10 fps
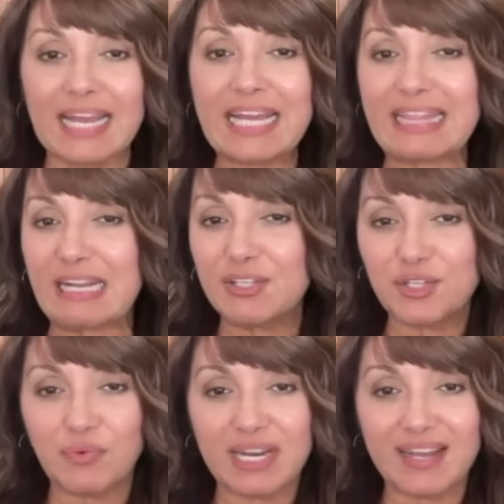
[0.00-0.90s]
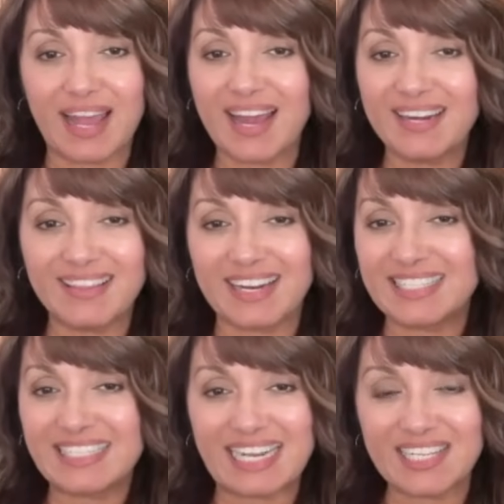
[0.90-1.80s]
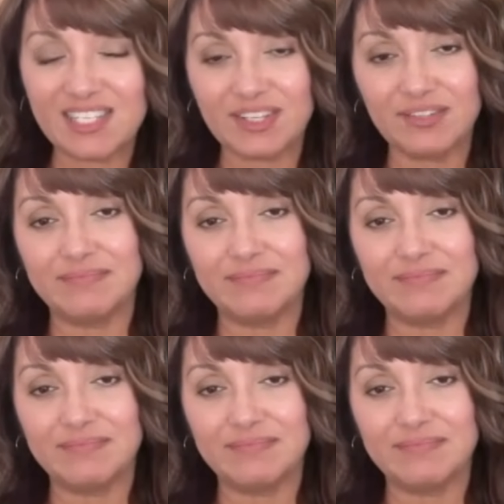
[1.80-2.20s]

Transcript: Anything else you want to add that I didn't ask you?